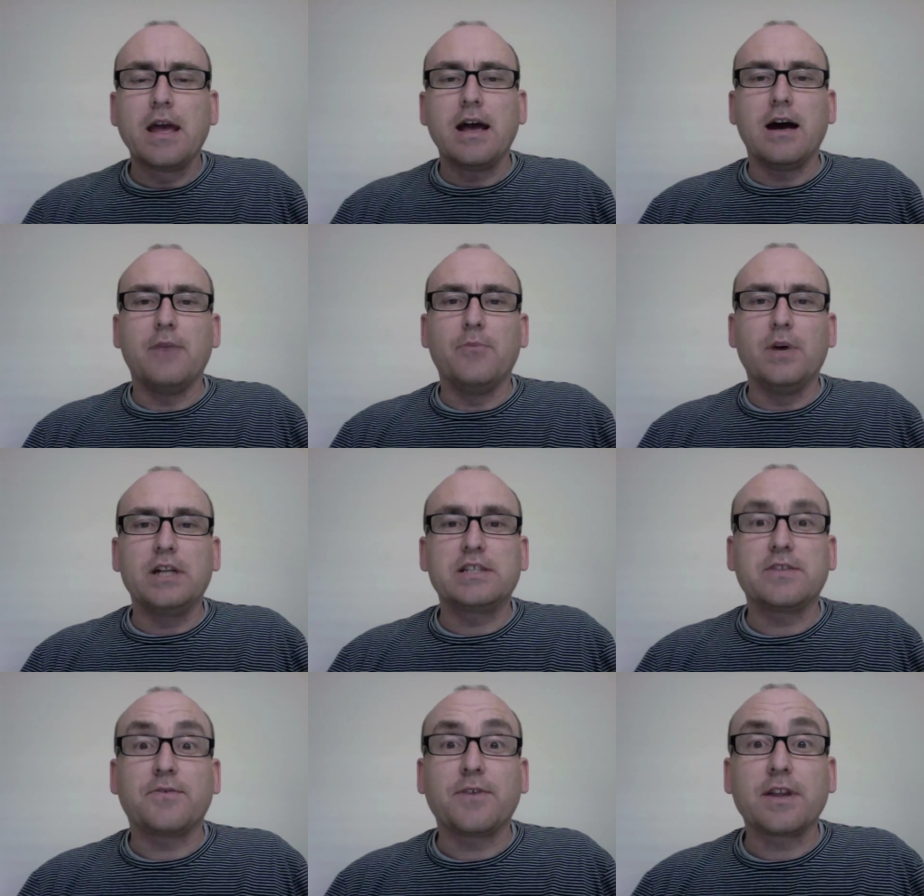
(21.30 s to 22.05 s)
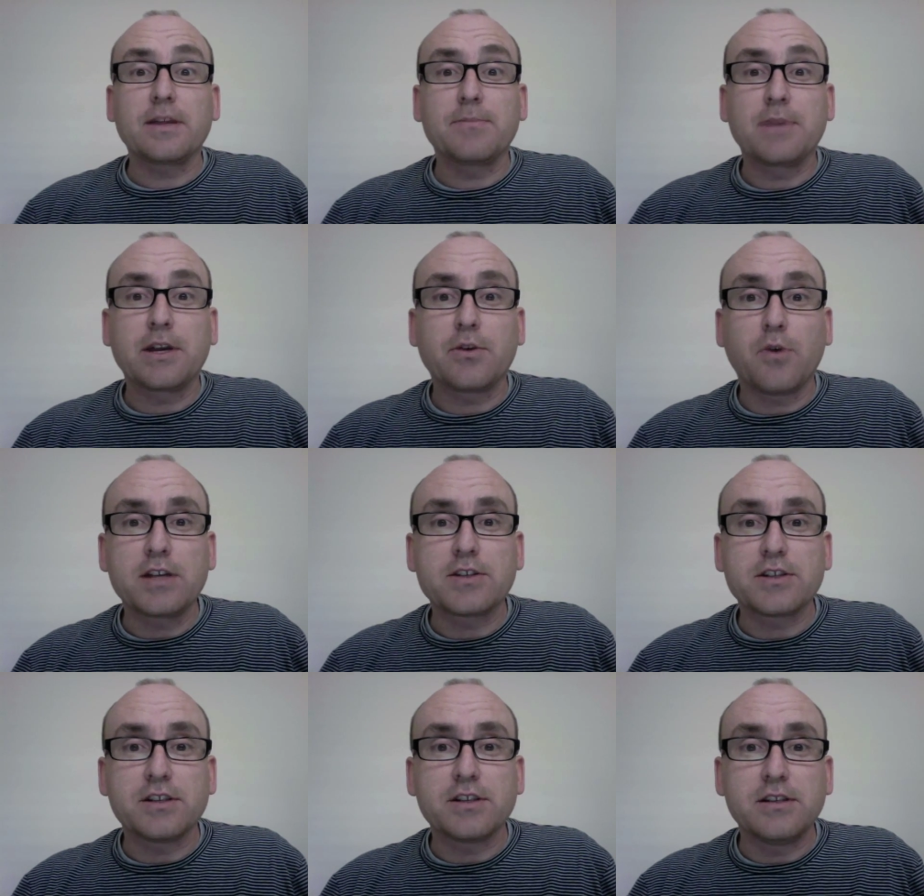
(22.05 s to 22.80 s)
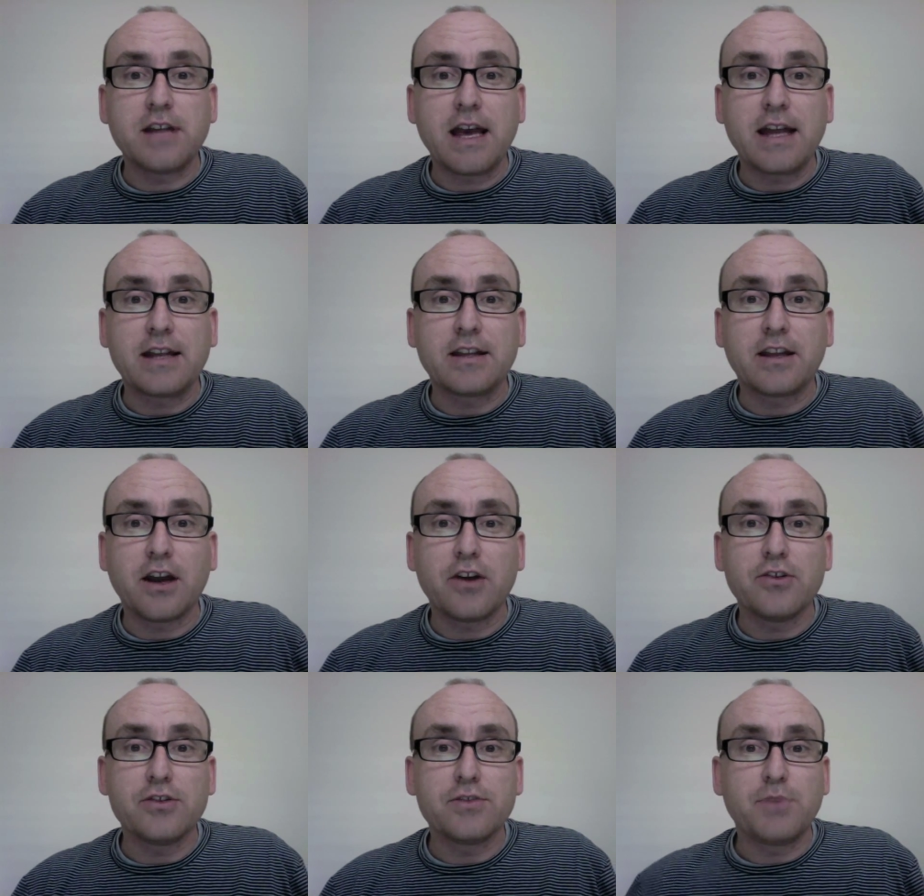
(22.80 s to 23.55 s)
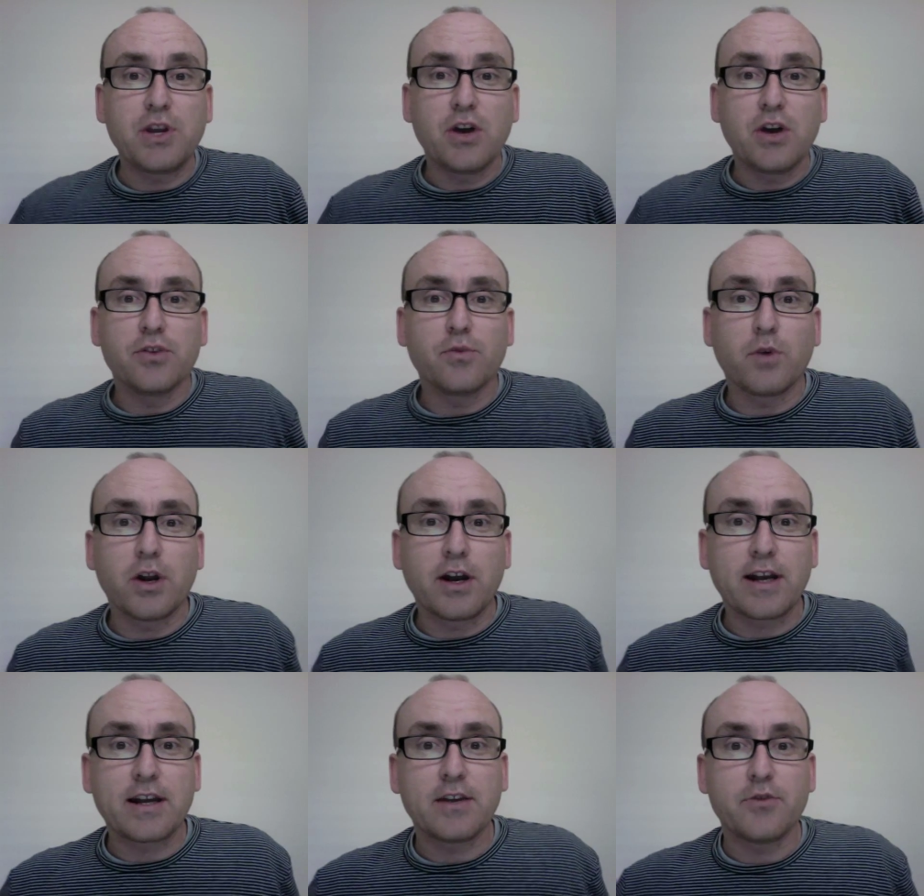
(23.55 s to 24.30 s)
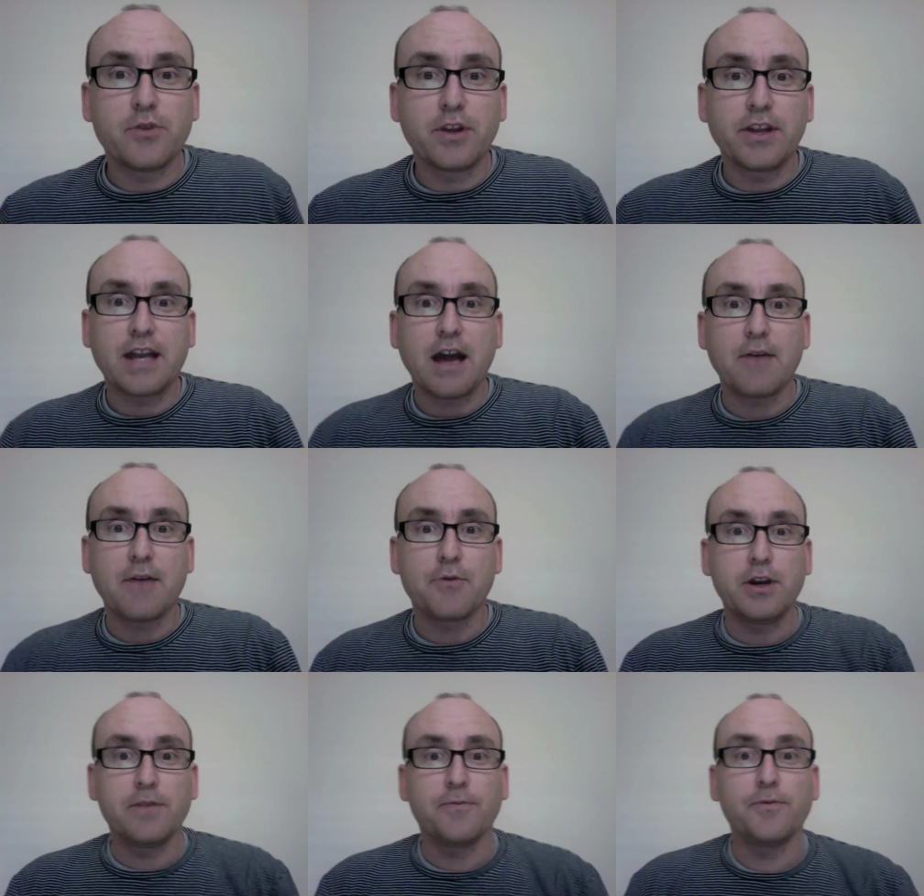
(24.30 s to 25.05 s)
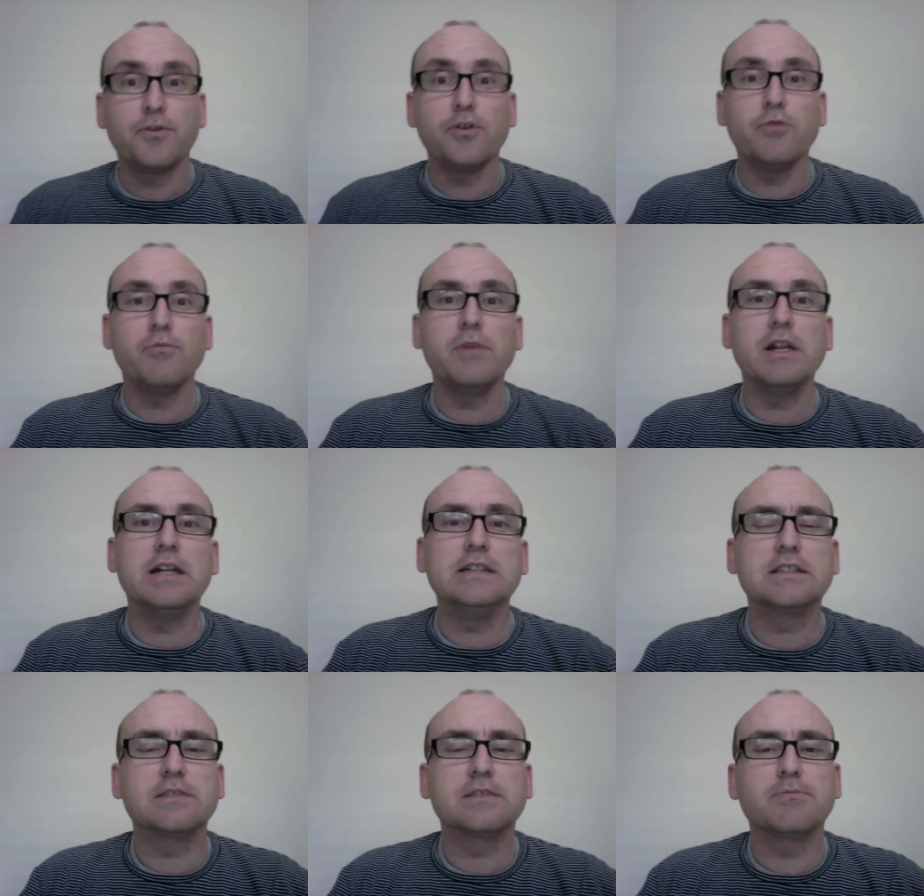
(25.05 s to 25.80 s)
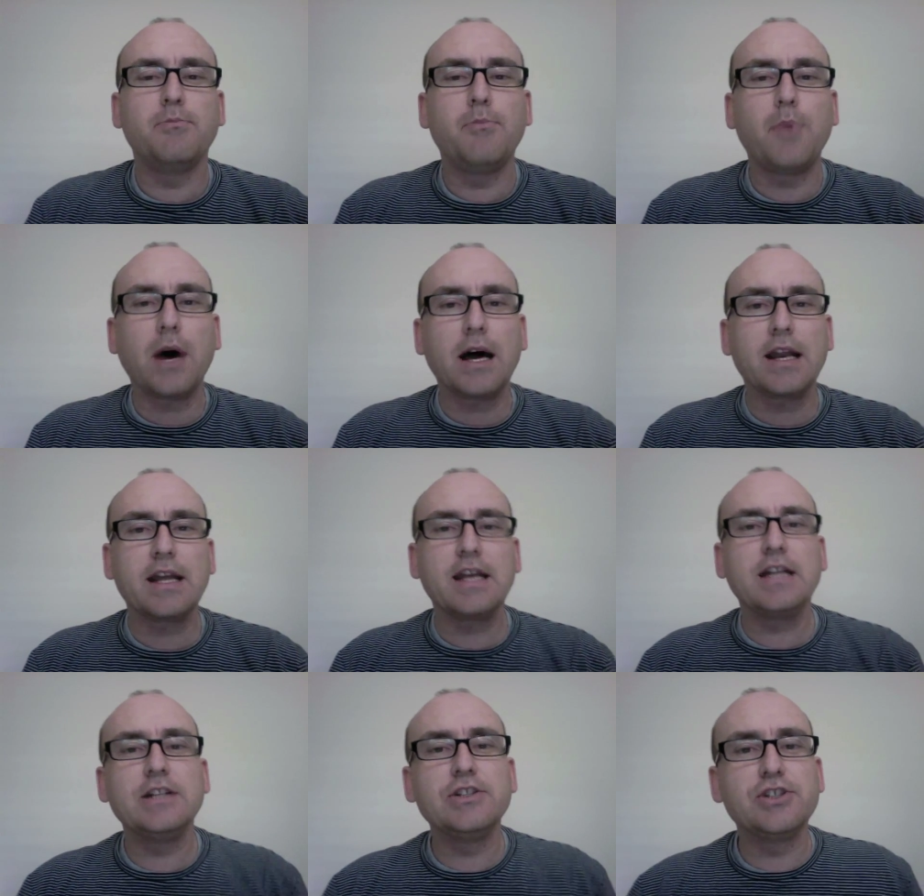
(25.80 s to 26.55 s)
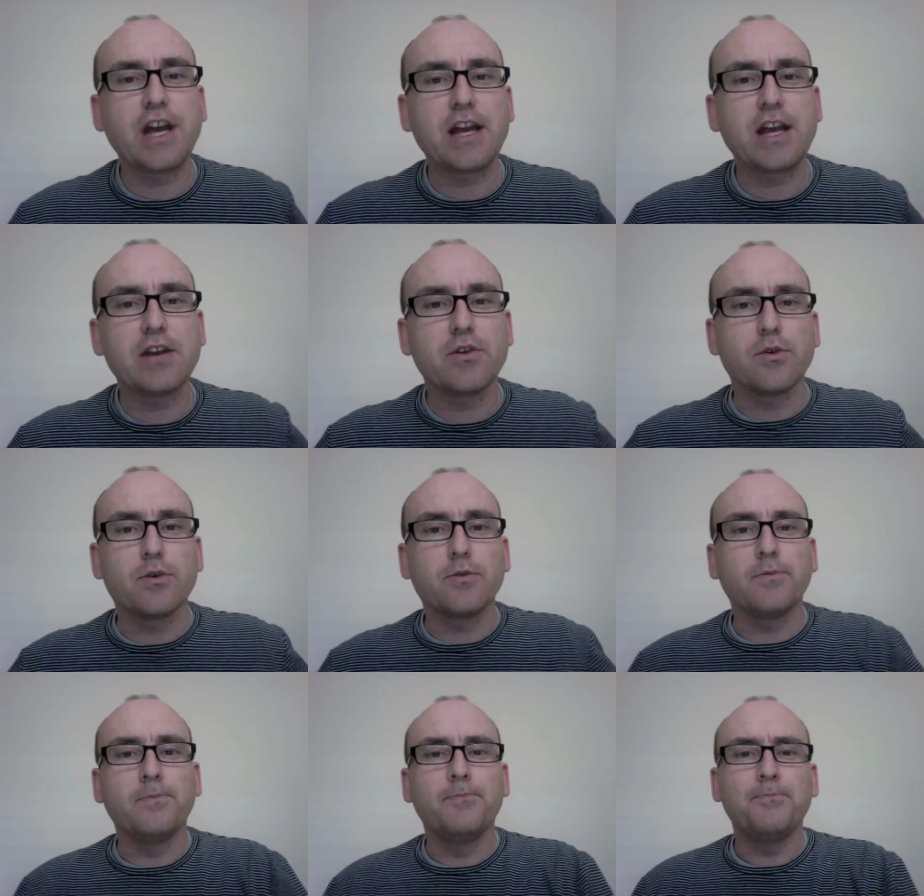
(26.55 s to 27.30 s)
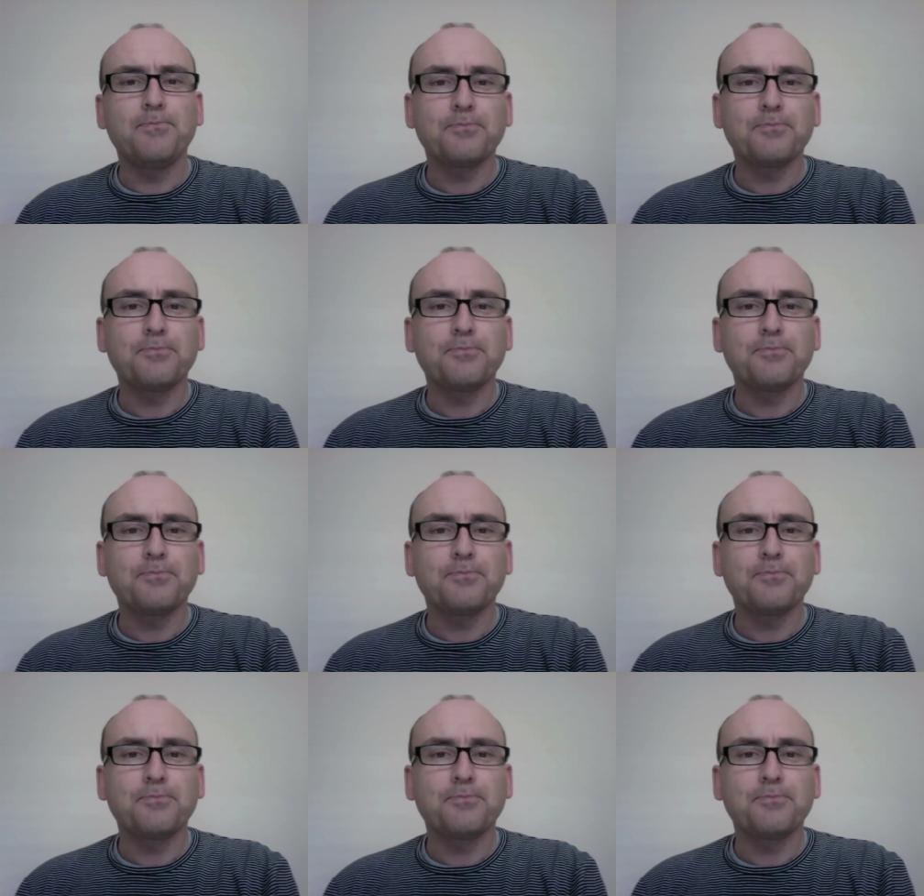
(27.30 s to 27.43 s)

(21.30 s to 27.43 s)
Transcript: It's a fairly big question and goes beyond what I can really cover in a few minutes, but in general,